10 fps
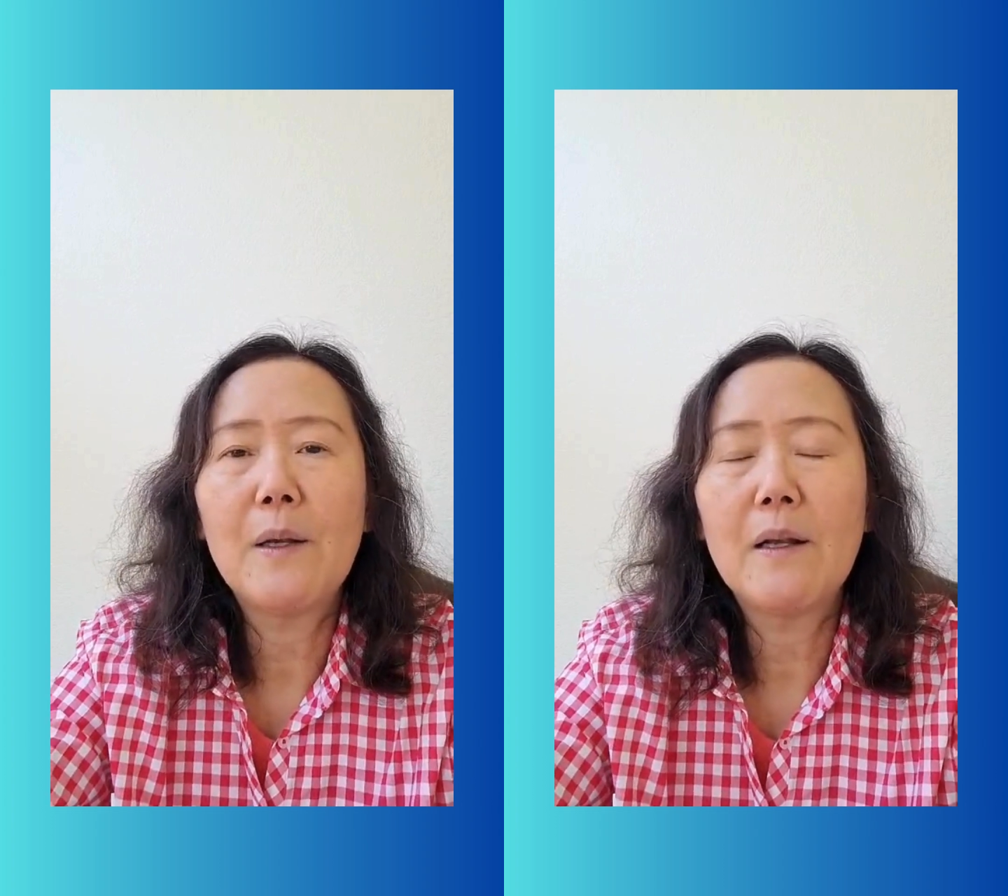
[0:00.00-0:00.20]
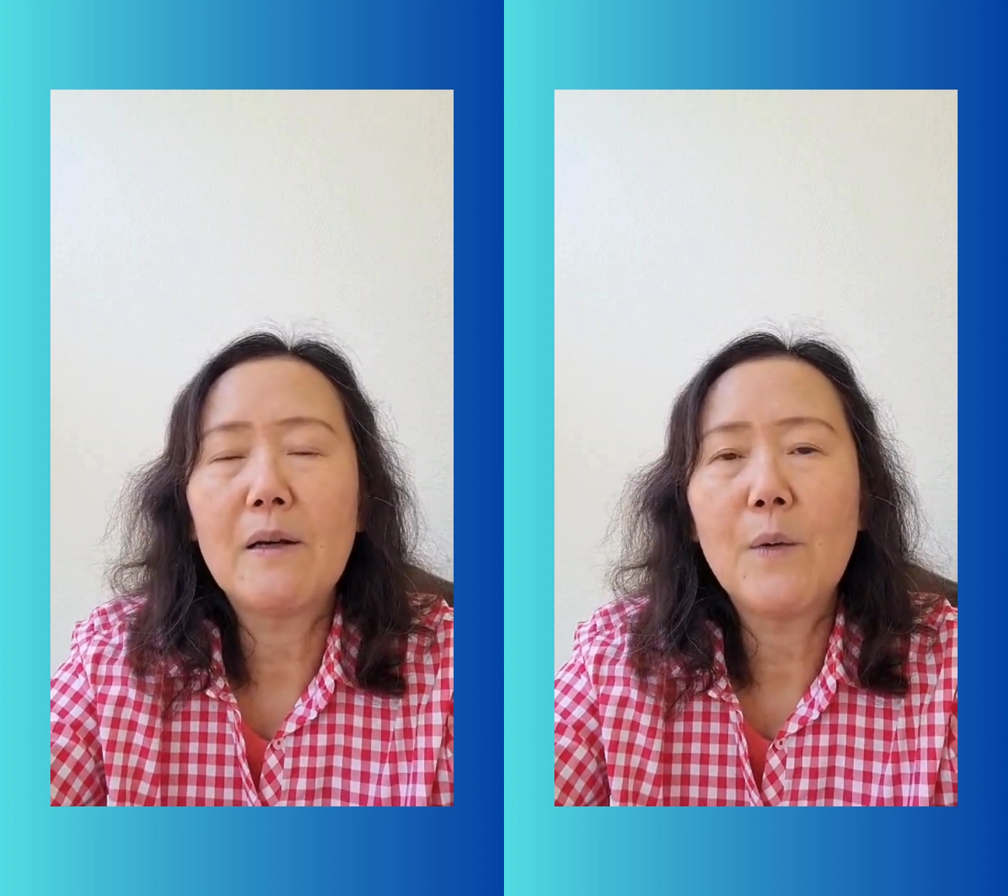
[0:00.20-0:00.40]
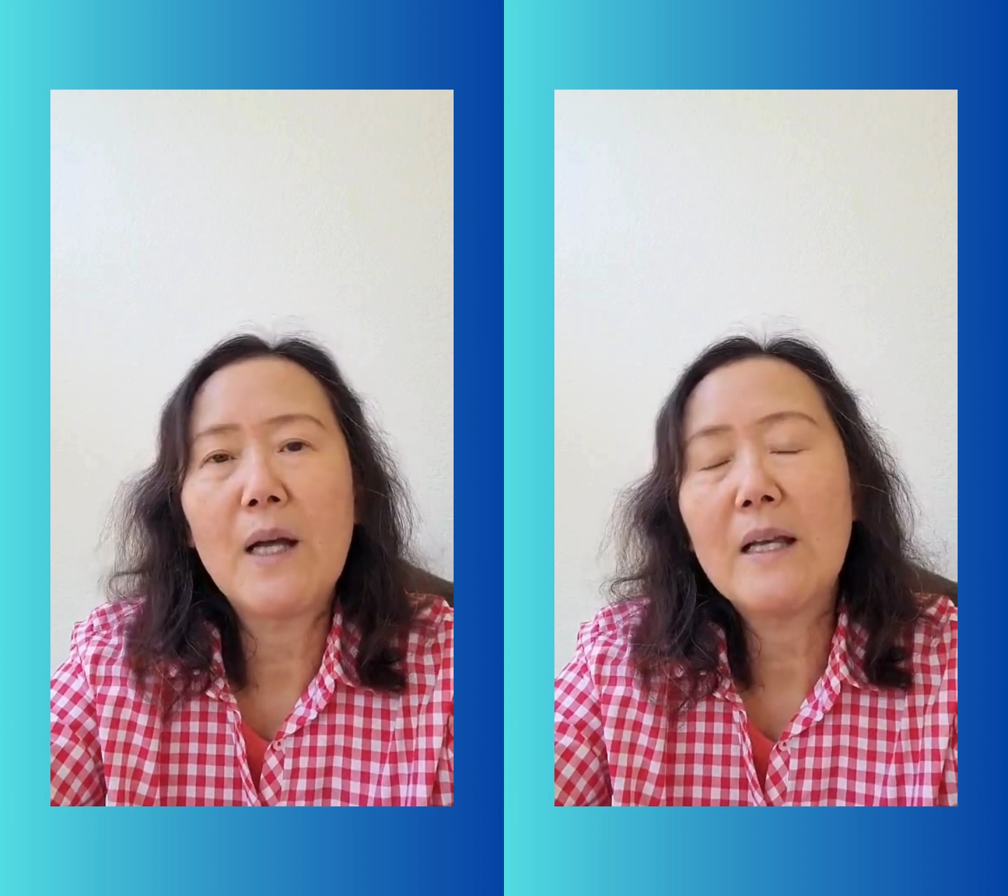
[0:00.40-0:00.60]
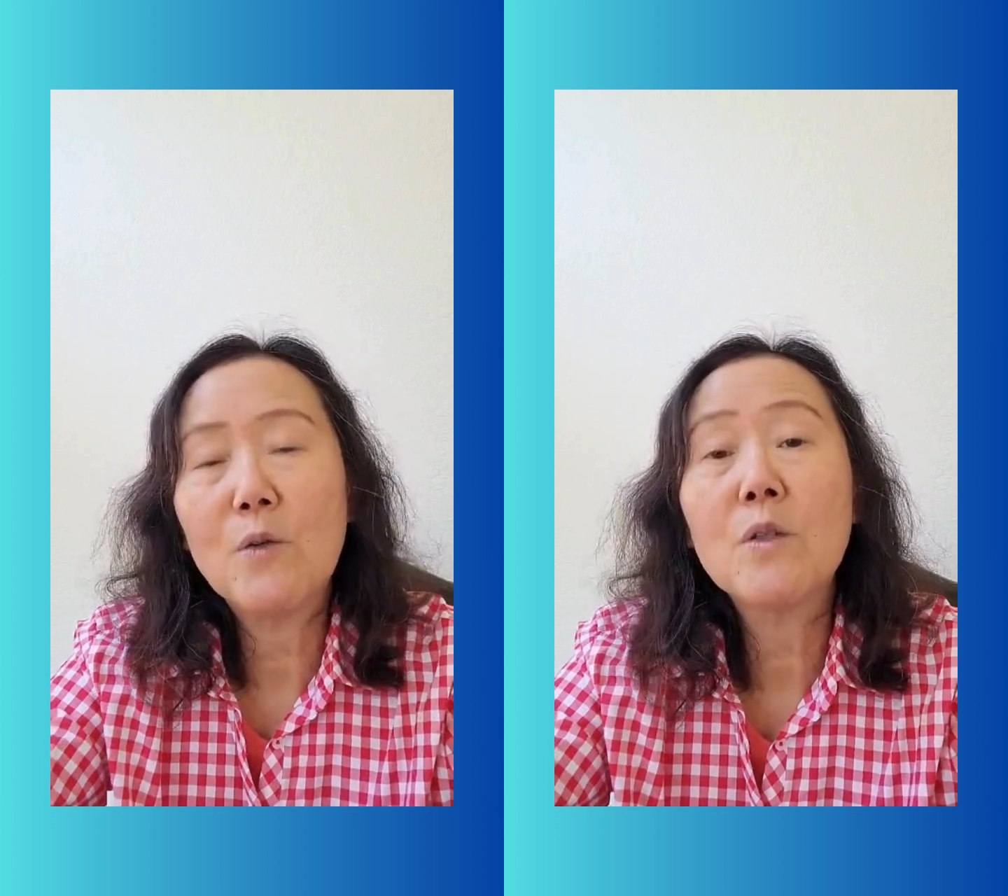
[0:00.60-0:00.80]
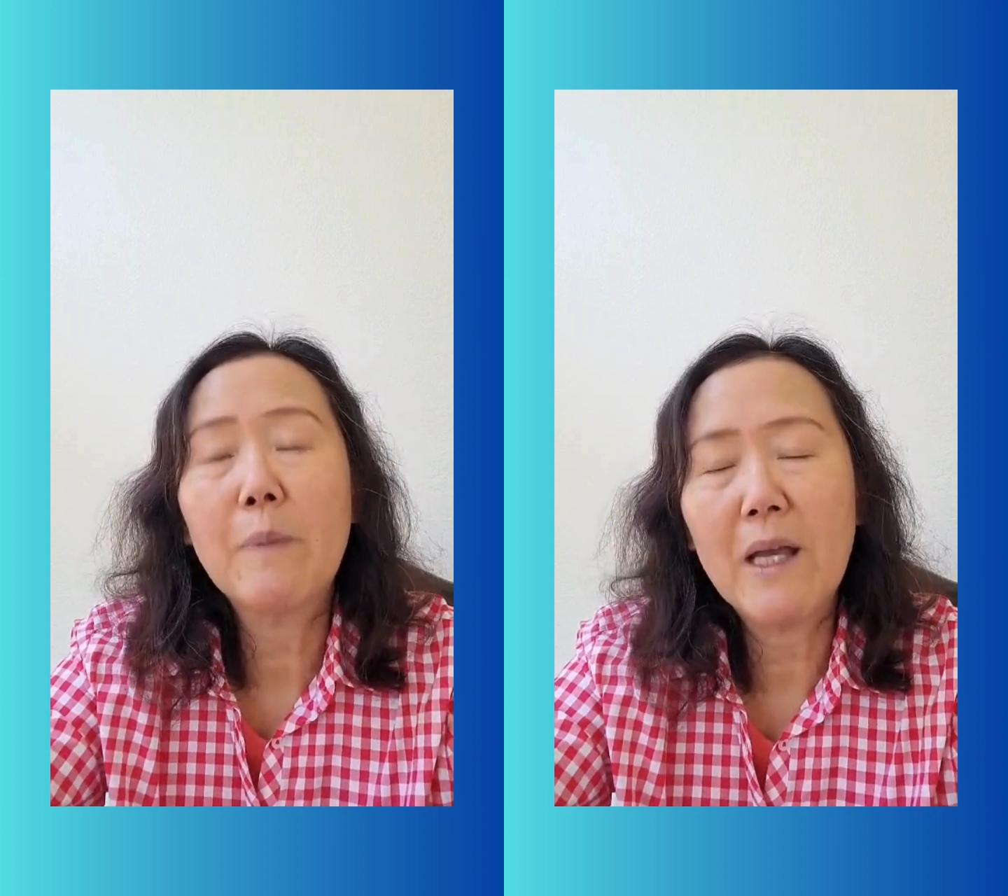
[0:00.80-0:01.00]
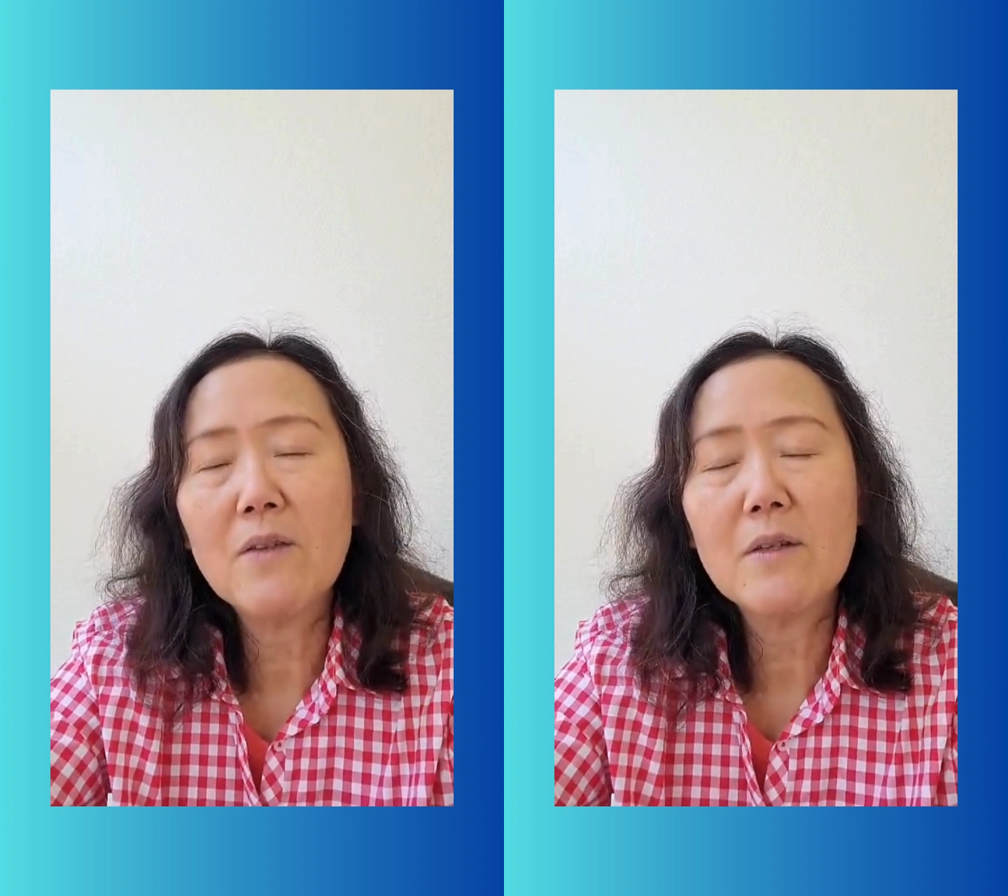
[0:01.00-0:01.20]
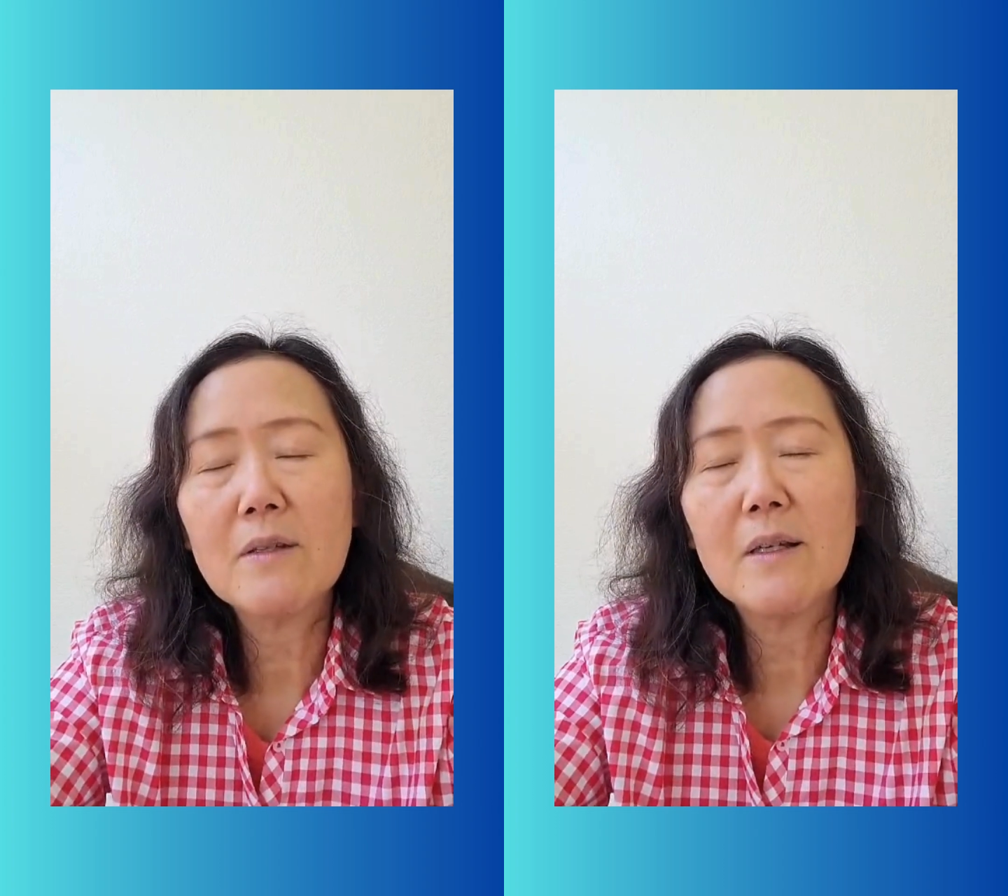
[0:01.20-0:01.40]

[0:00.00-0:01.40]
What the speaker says: I use Pages